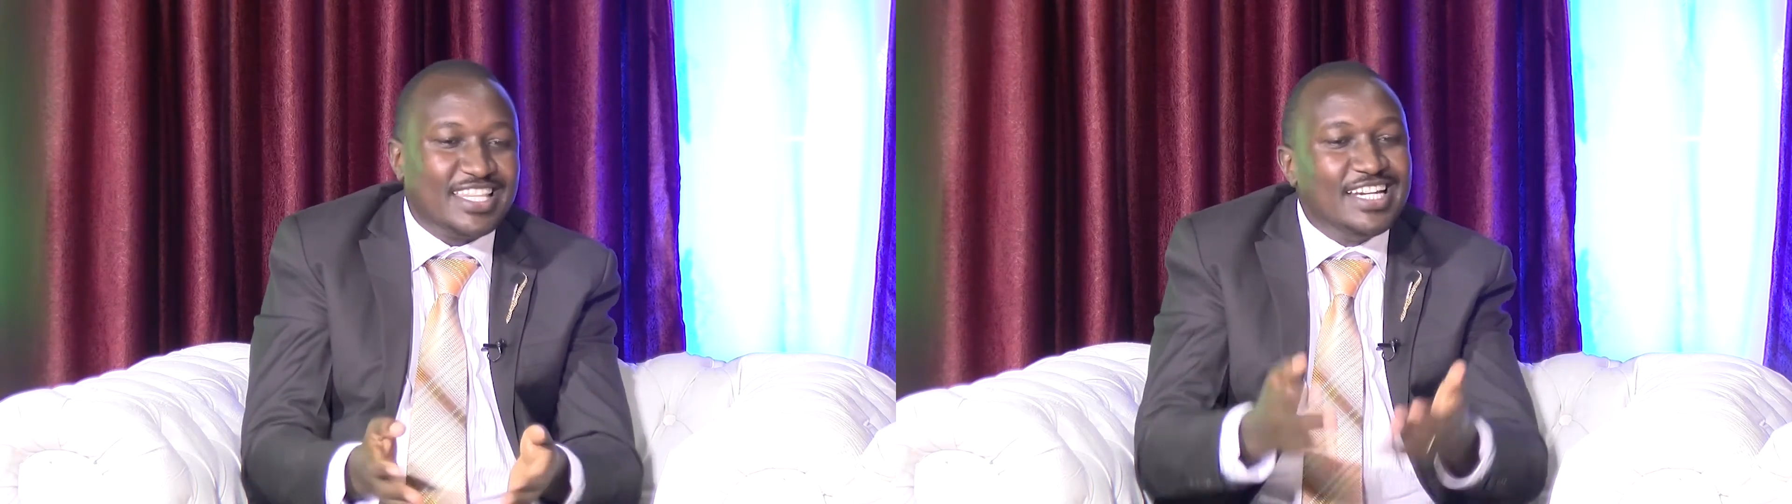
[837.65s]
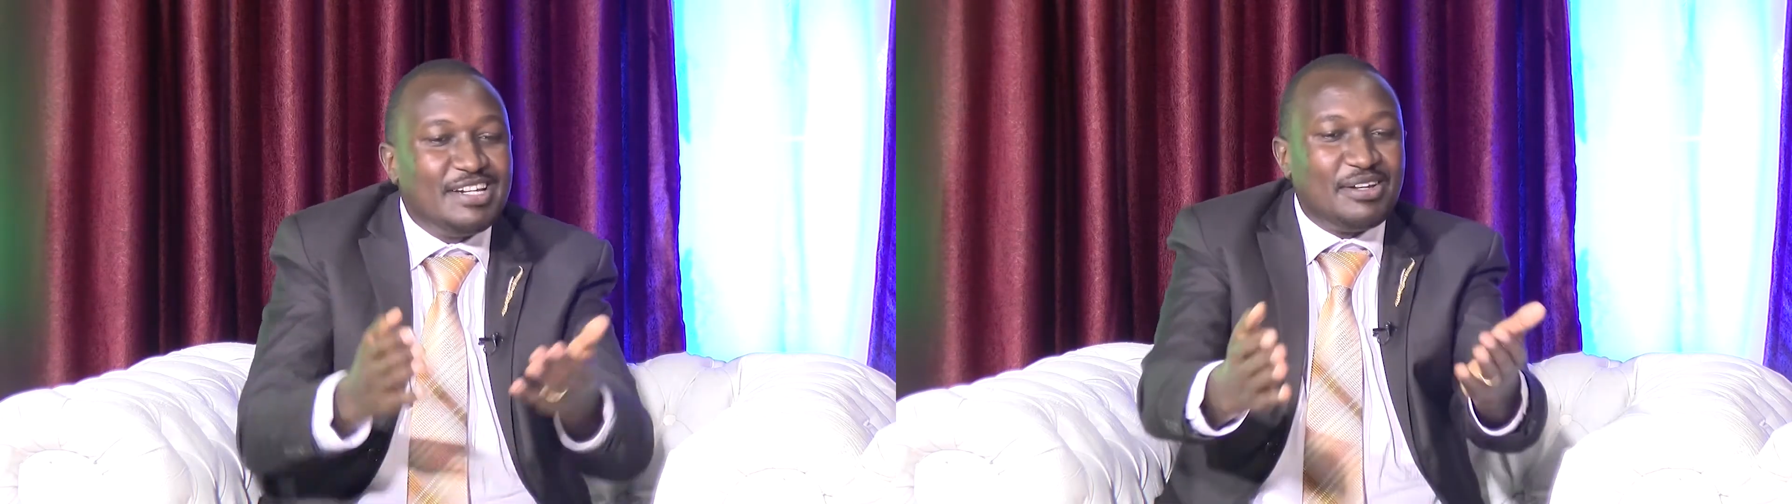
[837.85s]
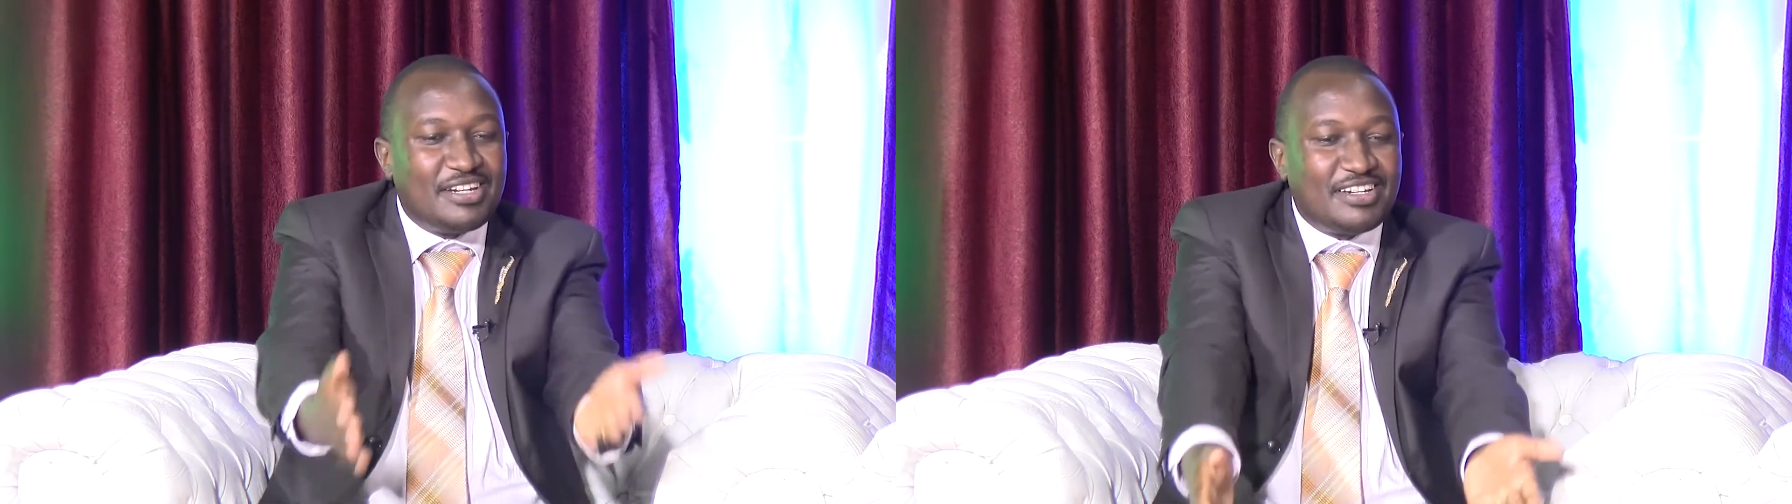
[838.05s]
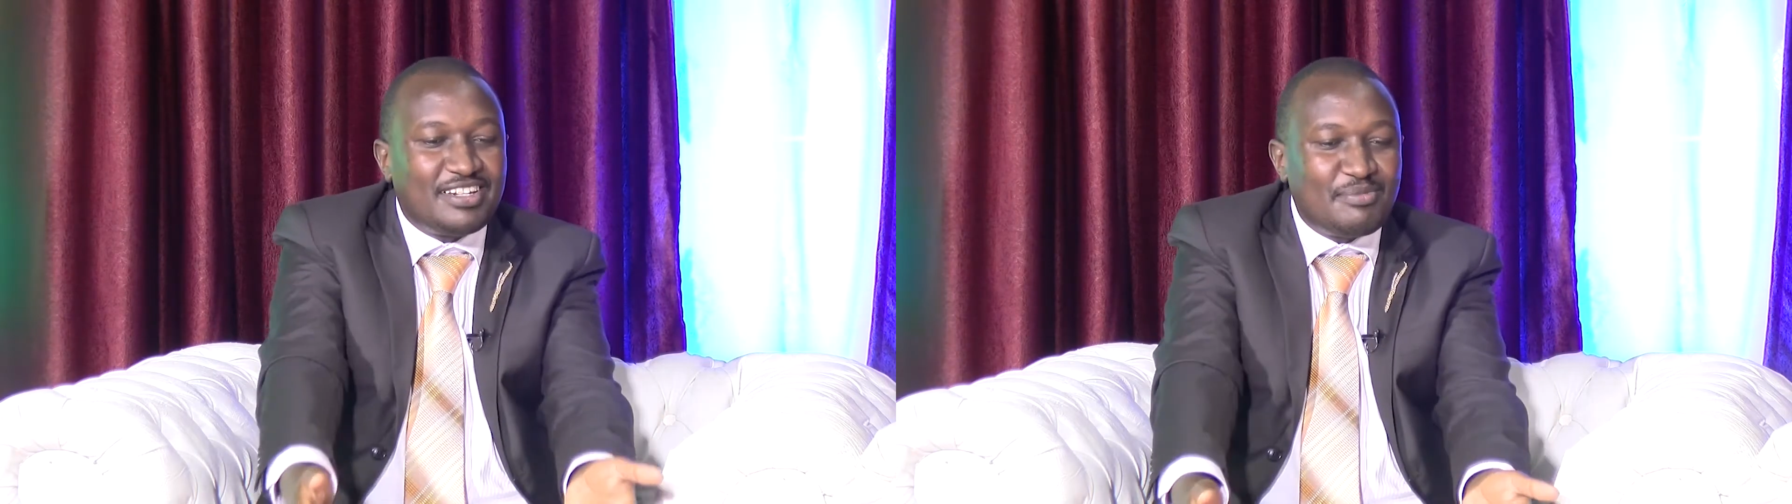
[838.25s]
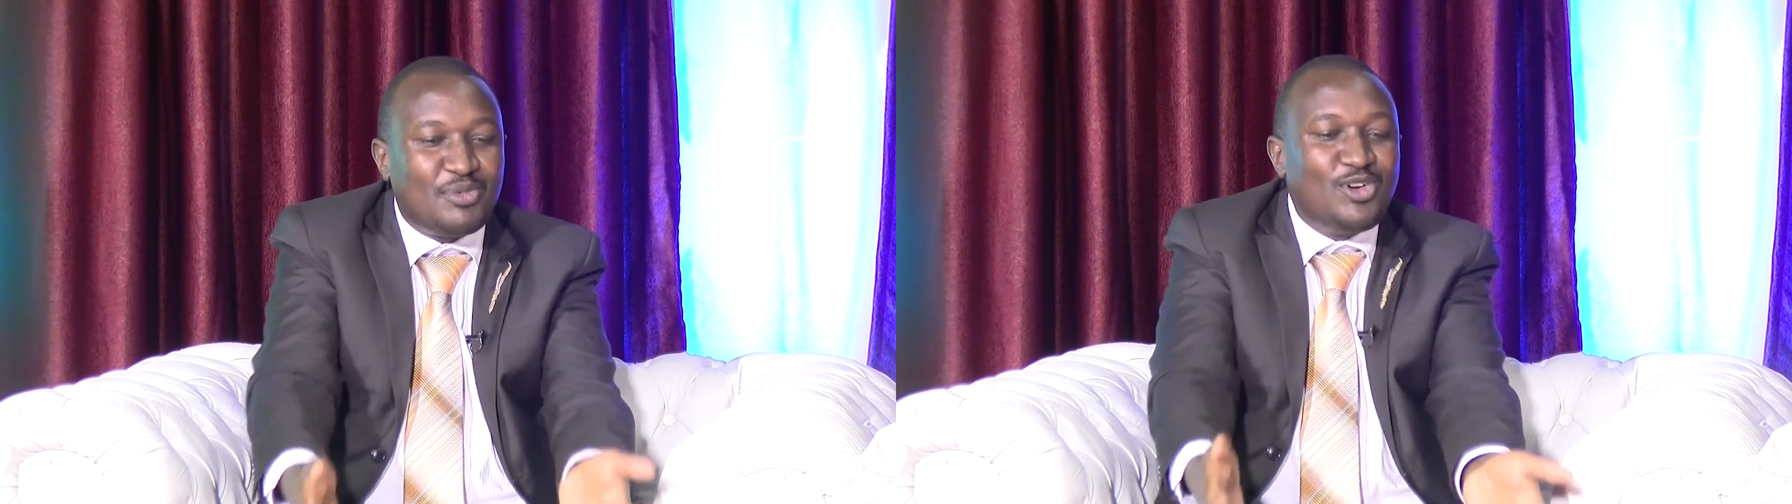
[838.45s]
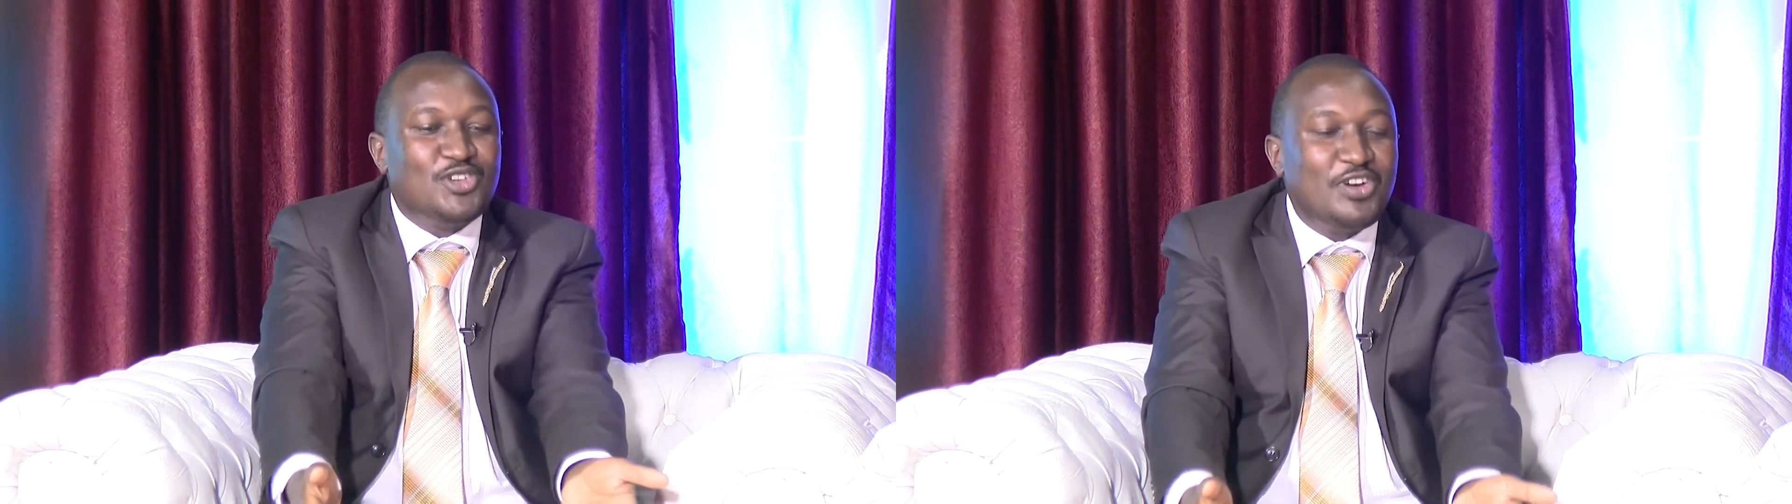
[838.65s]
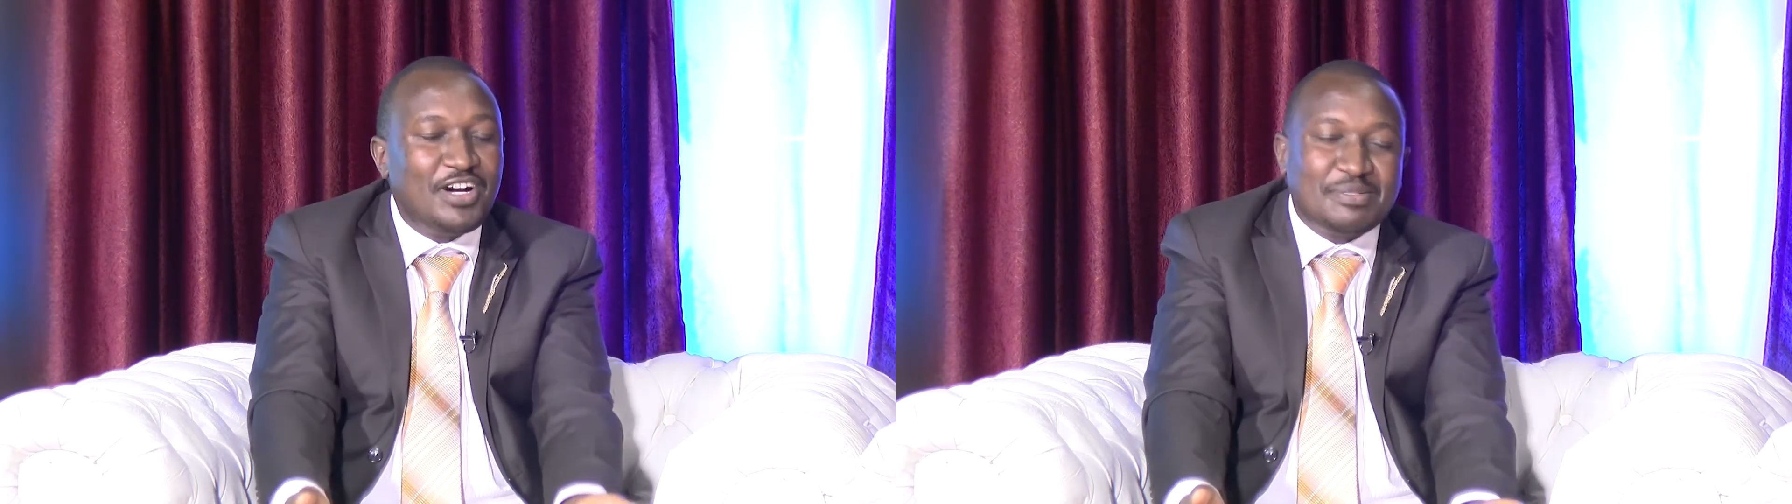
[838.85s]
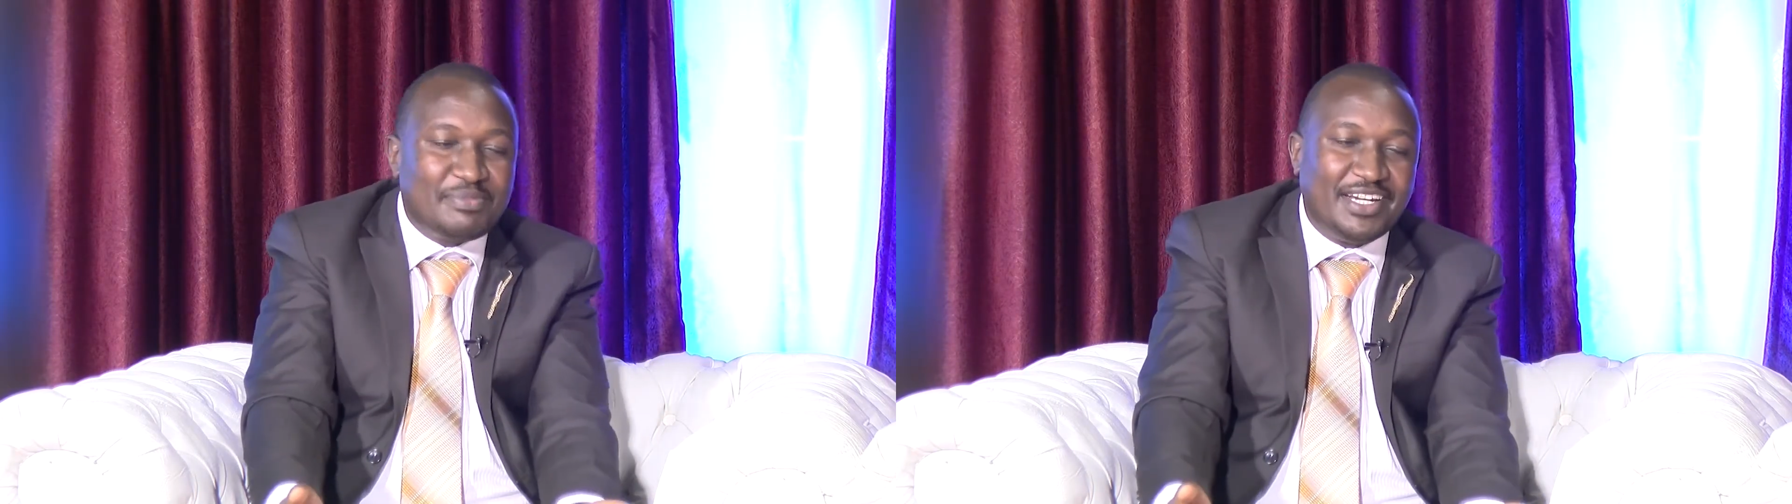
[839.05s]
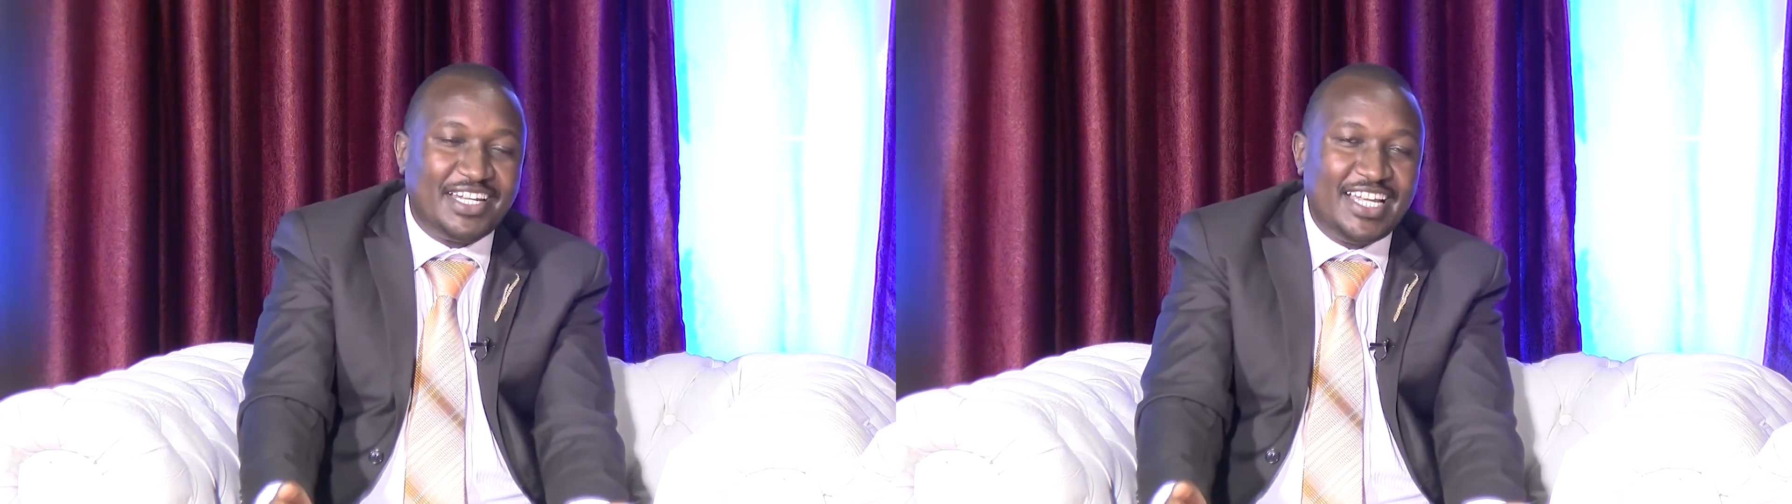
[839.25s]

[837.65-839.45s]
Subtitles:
then mold your husband.